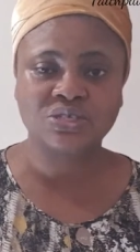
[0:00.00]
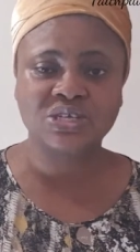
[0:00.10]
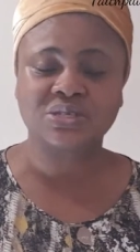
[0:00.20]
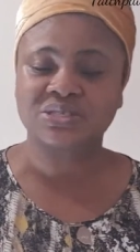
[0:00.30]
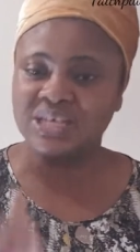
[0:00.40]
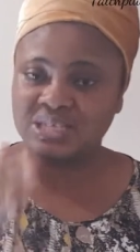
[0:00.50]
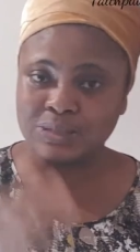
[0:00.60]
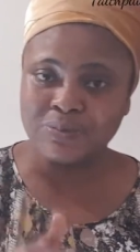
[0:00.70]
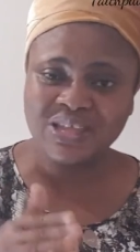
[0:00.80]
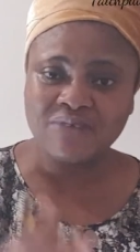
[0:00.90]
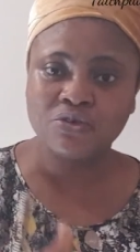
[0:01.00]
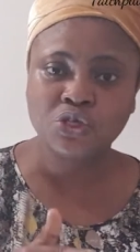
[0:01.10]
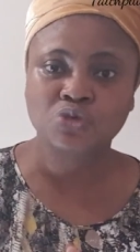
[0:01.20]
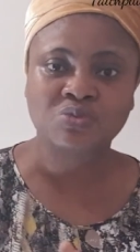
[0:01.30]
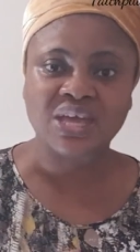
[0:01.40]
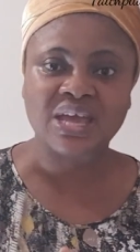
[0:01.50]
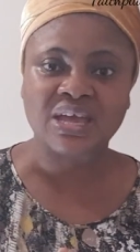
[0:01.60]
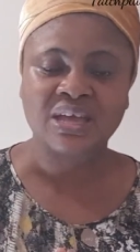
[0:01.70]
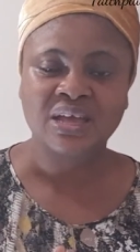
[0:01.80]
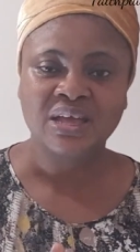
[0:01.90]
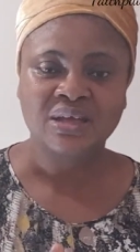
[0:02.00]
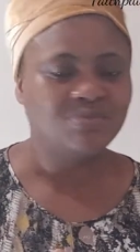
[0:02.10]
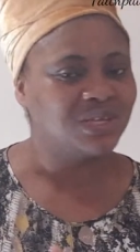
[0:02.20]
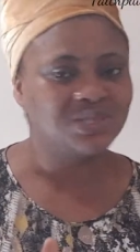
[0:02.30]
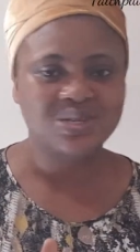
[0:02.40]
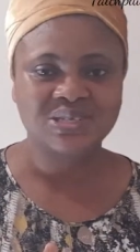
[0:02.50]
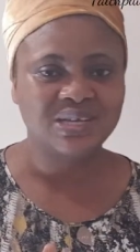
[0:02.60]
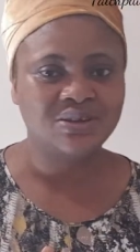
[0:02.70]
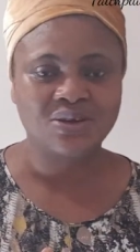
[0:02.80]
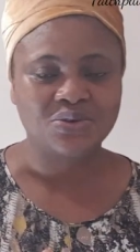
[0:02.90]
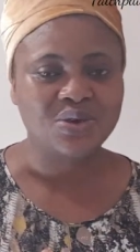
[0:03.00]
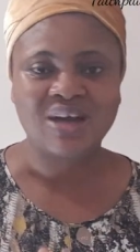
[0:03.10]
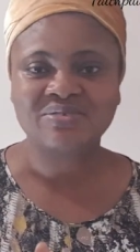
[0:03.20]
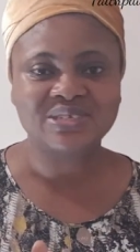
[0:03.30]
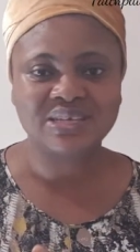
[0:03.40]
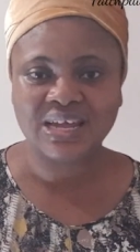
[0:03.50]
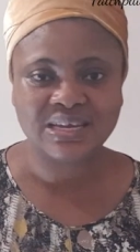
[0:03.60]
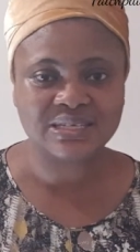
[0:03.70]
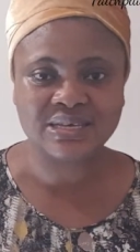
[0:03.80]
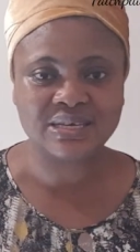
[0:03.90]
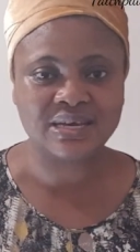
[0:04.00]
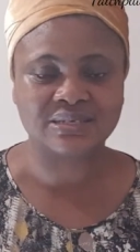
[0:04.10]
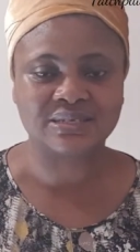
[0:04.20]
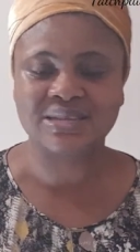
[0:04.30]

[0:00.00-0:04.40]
Jesus, it is better for us to be here. But Jesus said, no, you haven't seen anything yet.